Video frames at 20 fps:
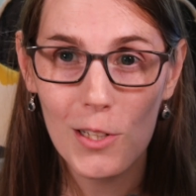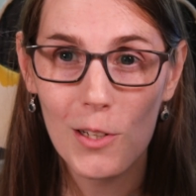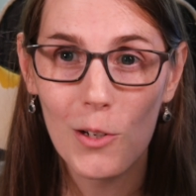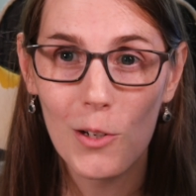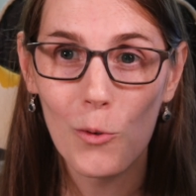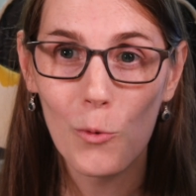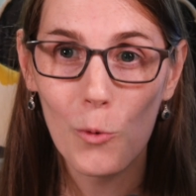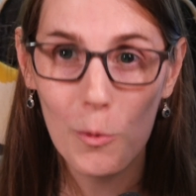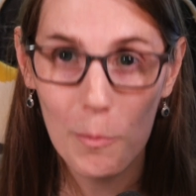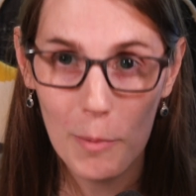would
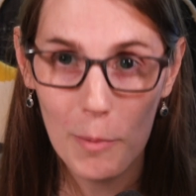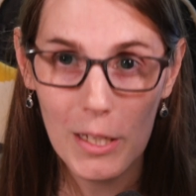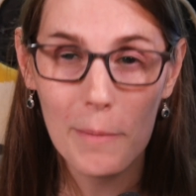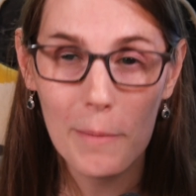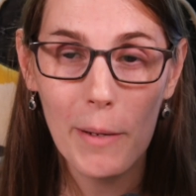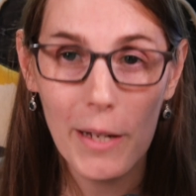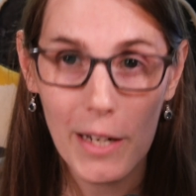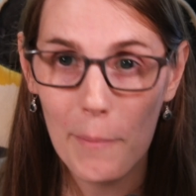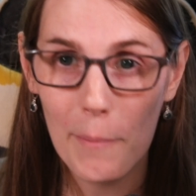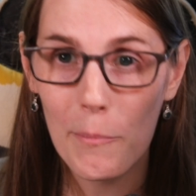be to pick
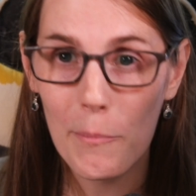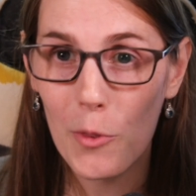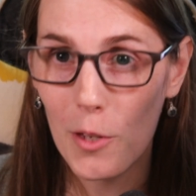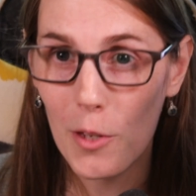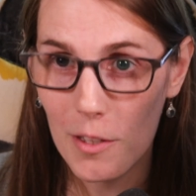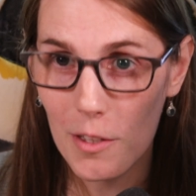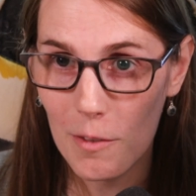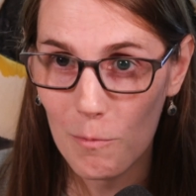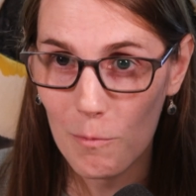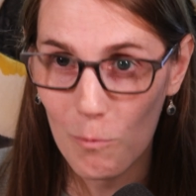up the
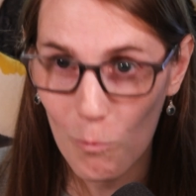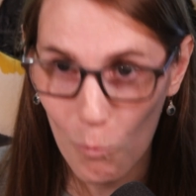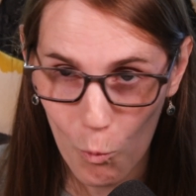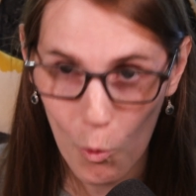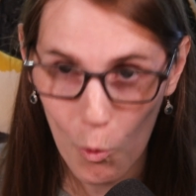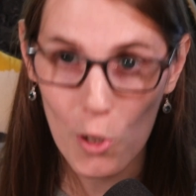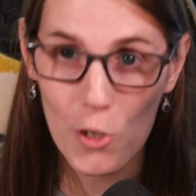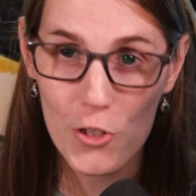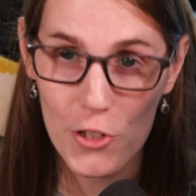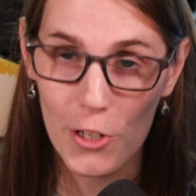Worst
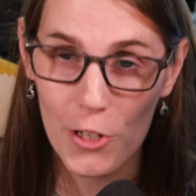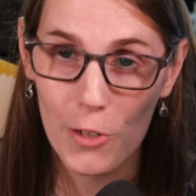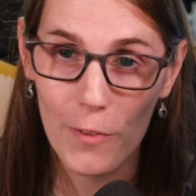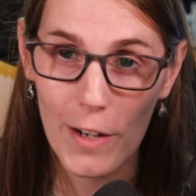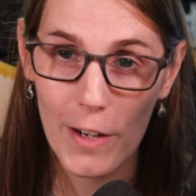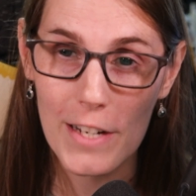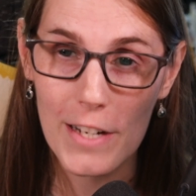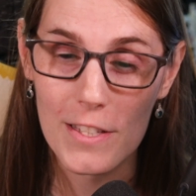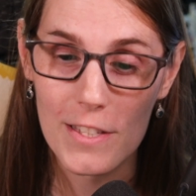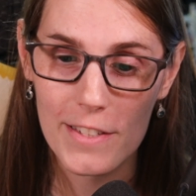
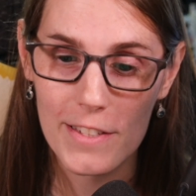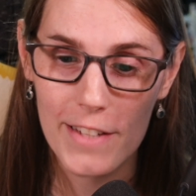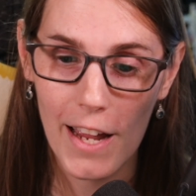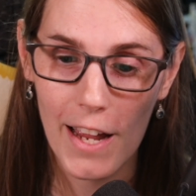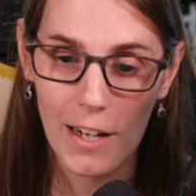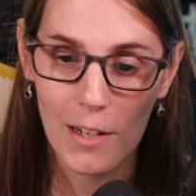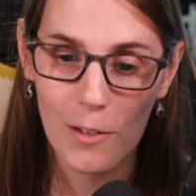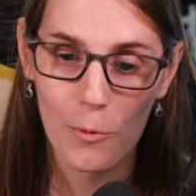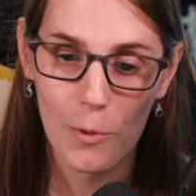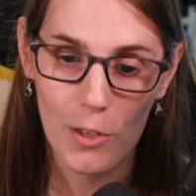Generations deck
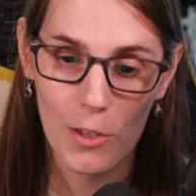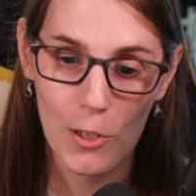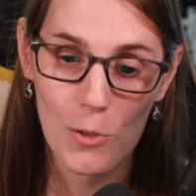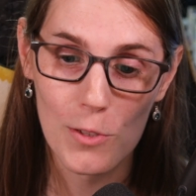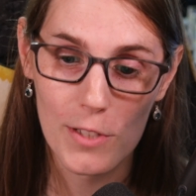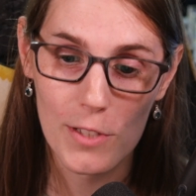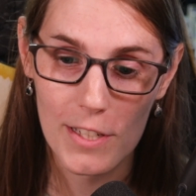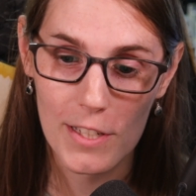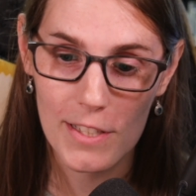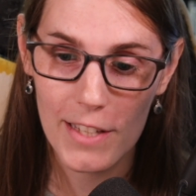with Eustace
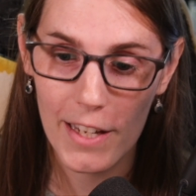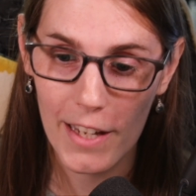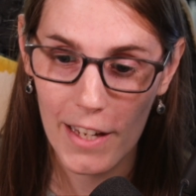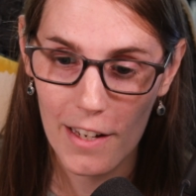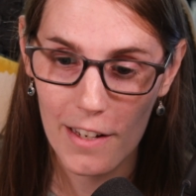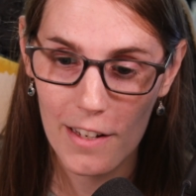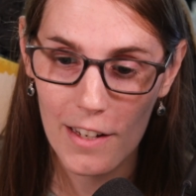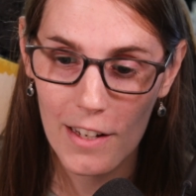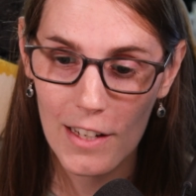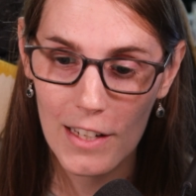Kid.
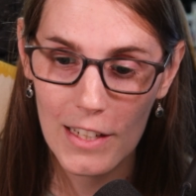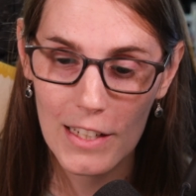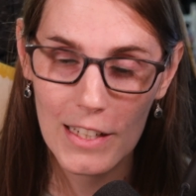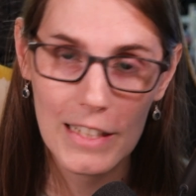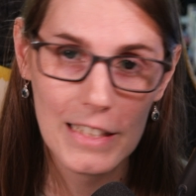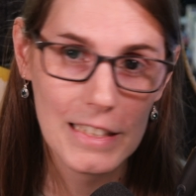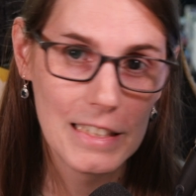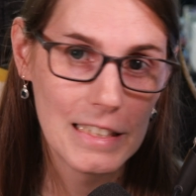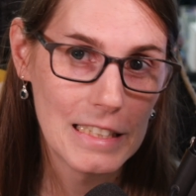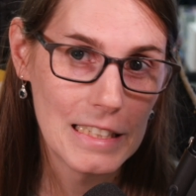
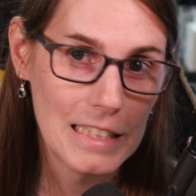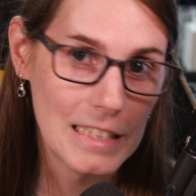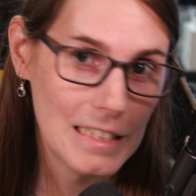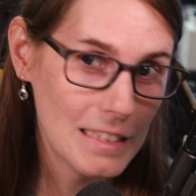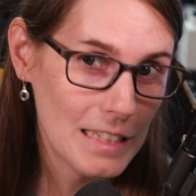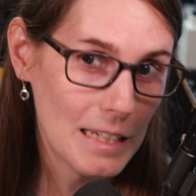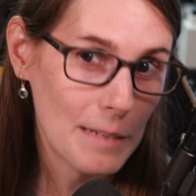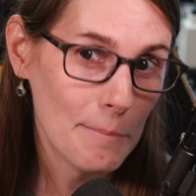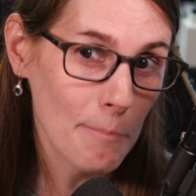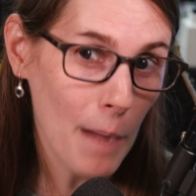In
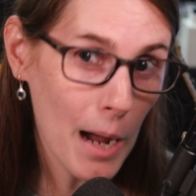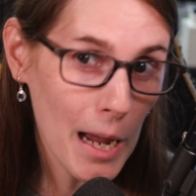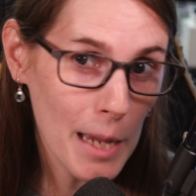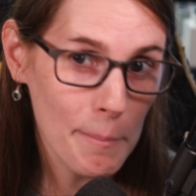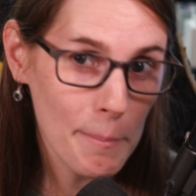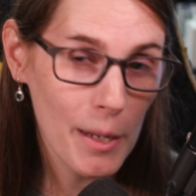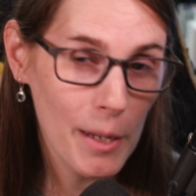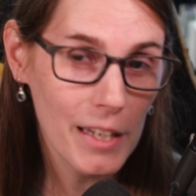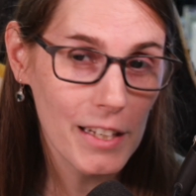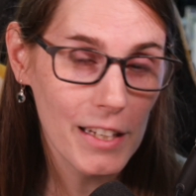my
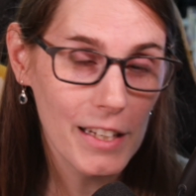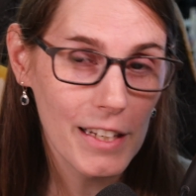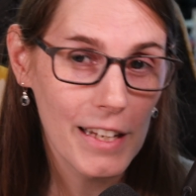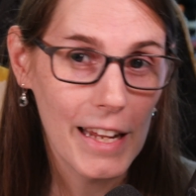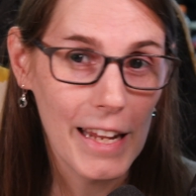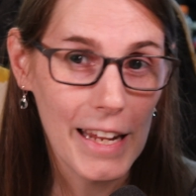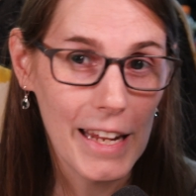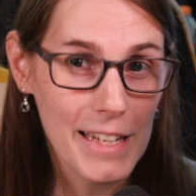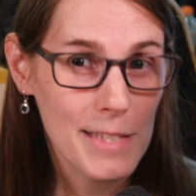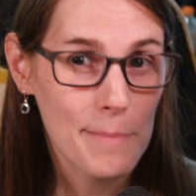opinion,
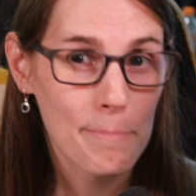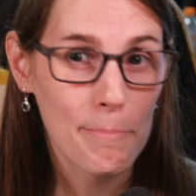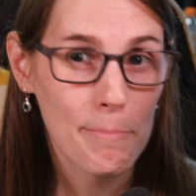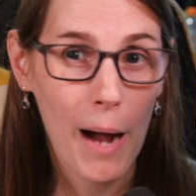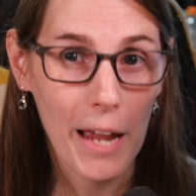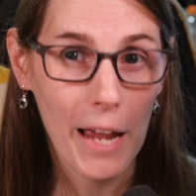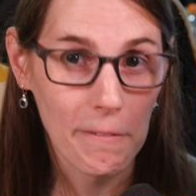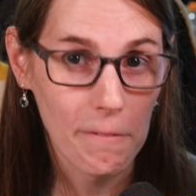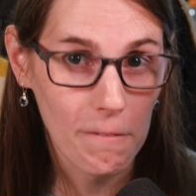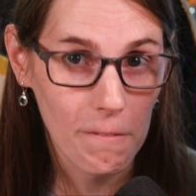it's by
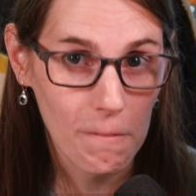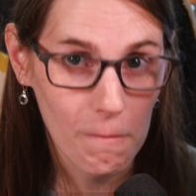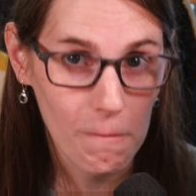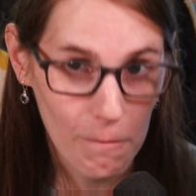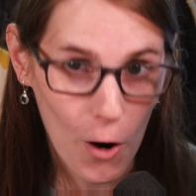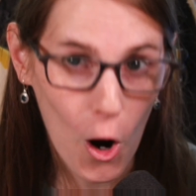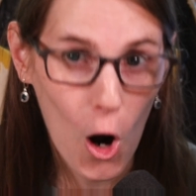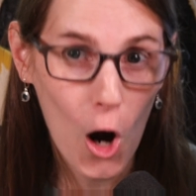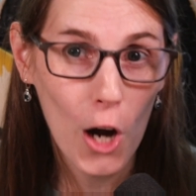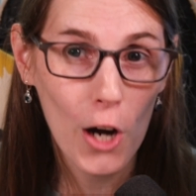
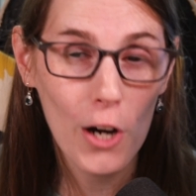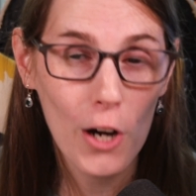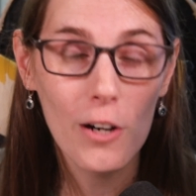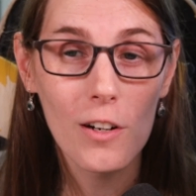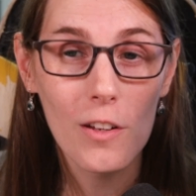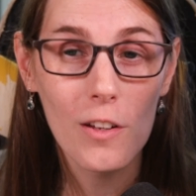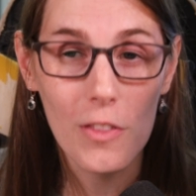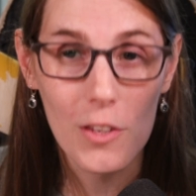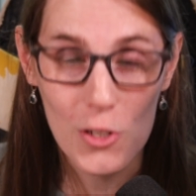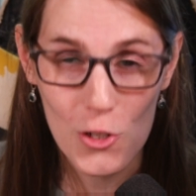far the
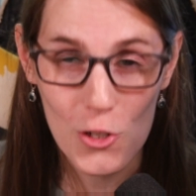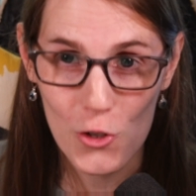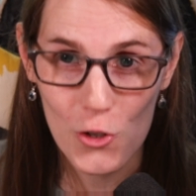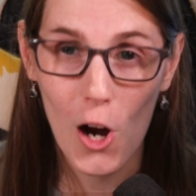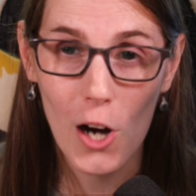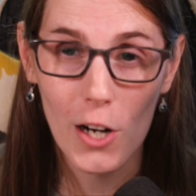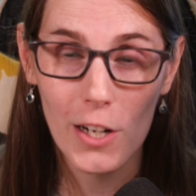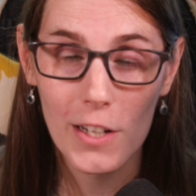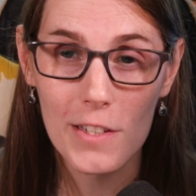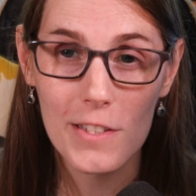
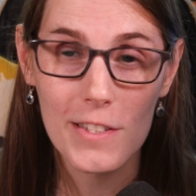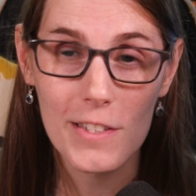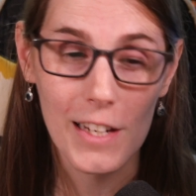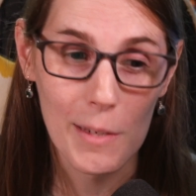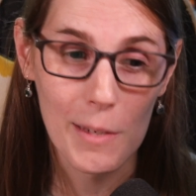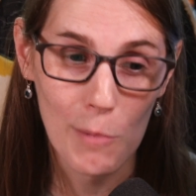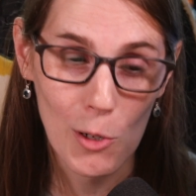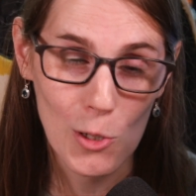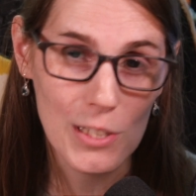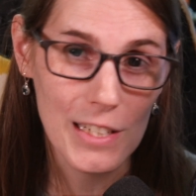strongest and
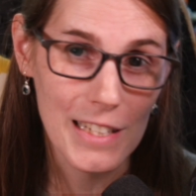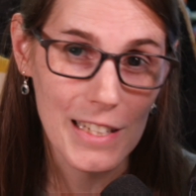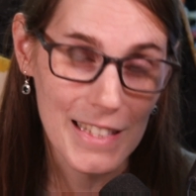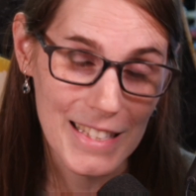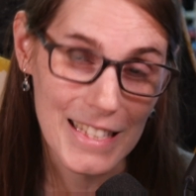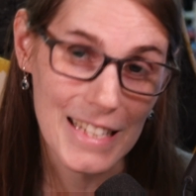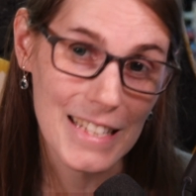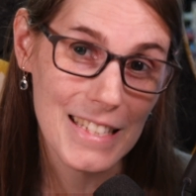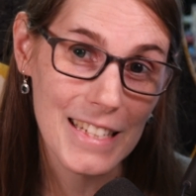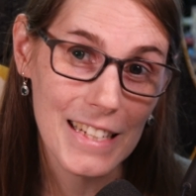most
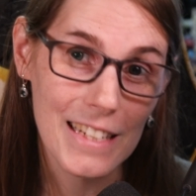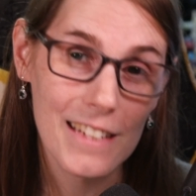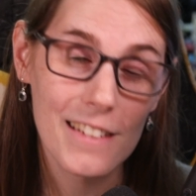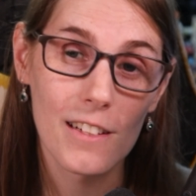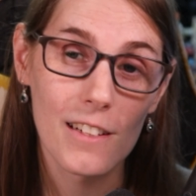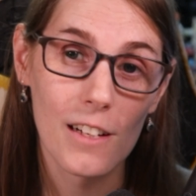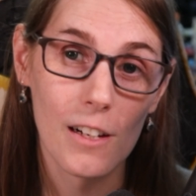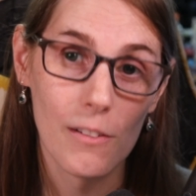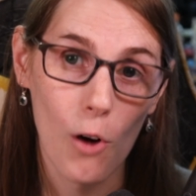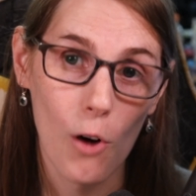consistent of
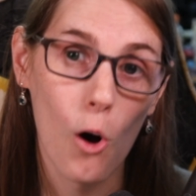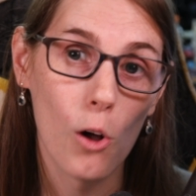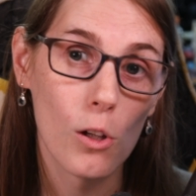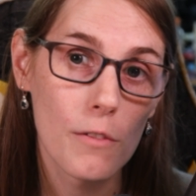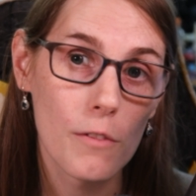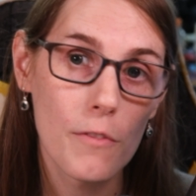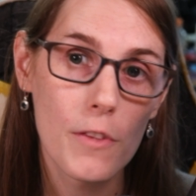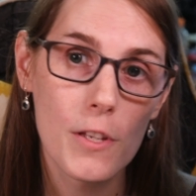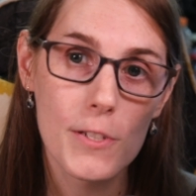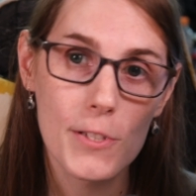all of the
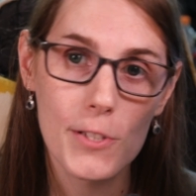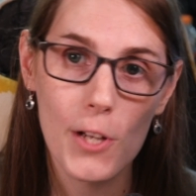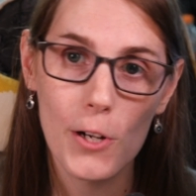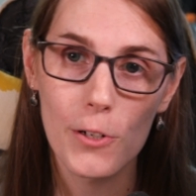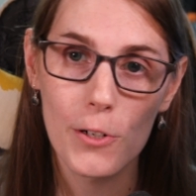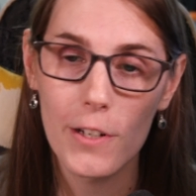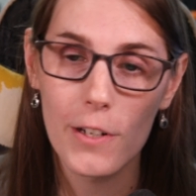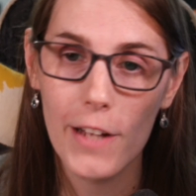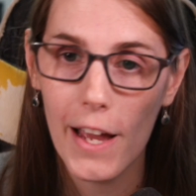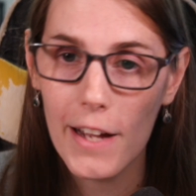starter
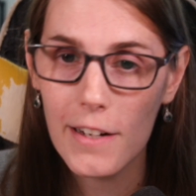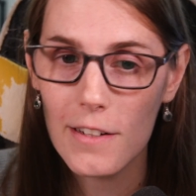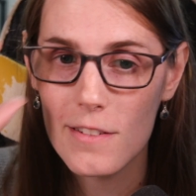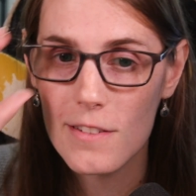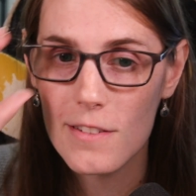decks.